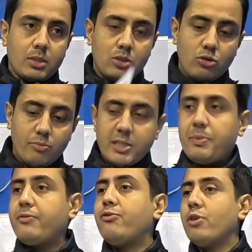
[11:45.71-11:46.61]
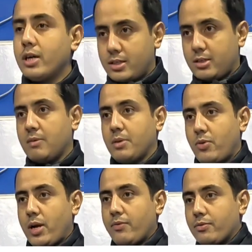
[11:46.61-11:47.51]
So must be focus, number
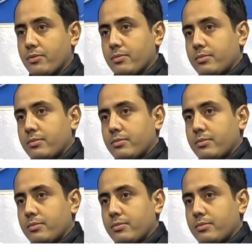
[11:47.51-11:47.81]
24.